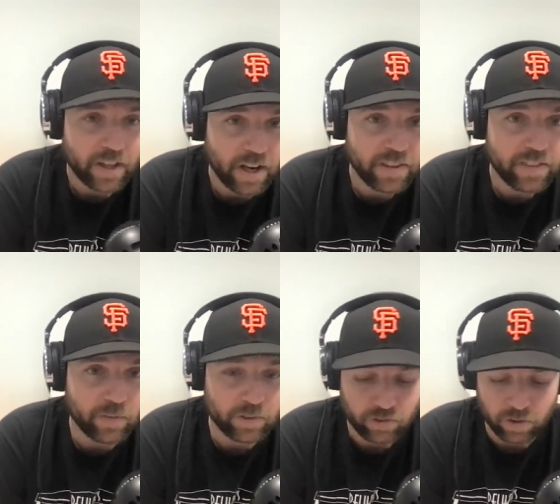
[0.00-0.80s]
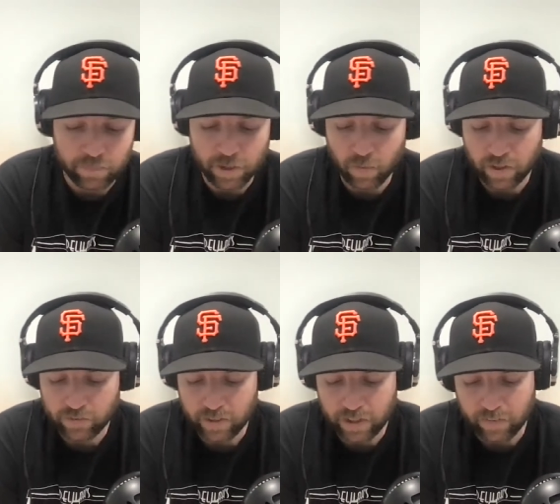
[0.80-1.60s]
I think we should be
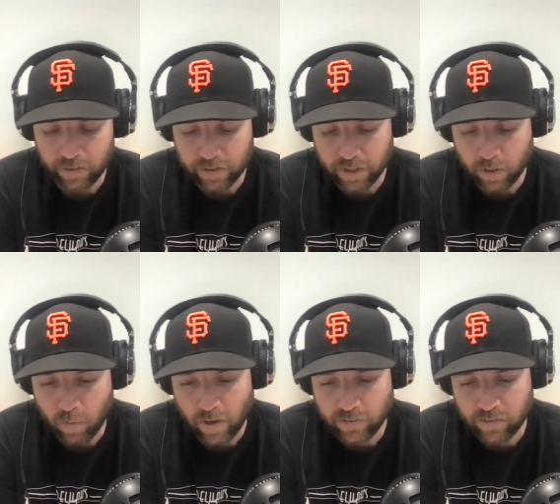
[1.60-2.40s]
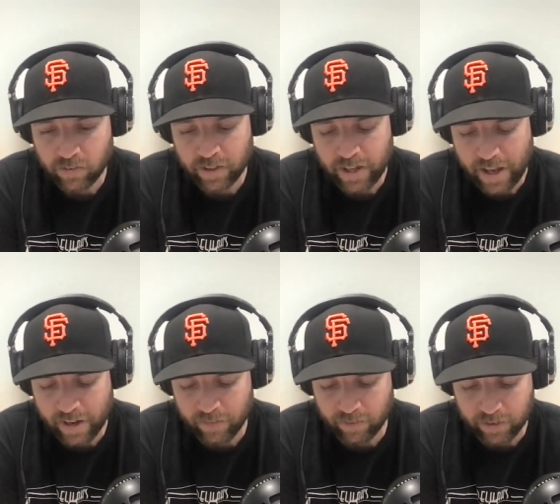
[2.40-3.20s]
questioning everything. Question
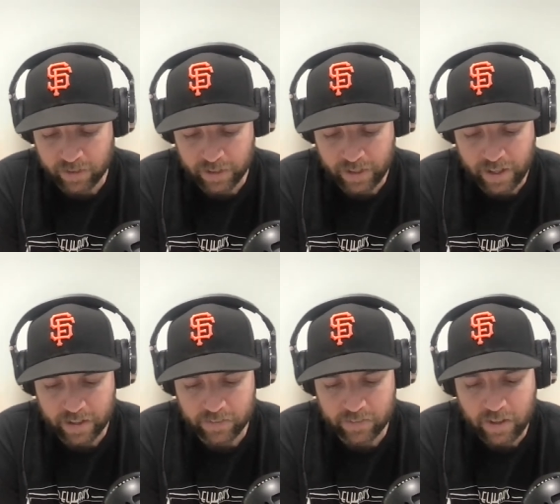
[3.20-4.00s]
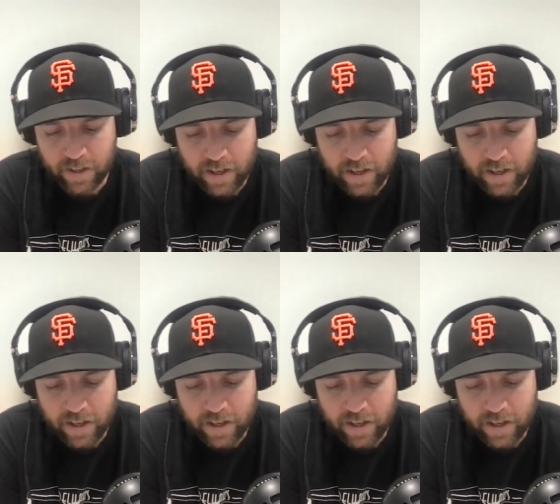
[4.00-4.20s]
everything, guys.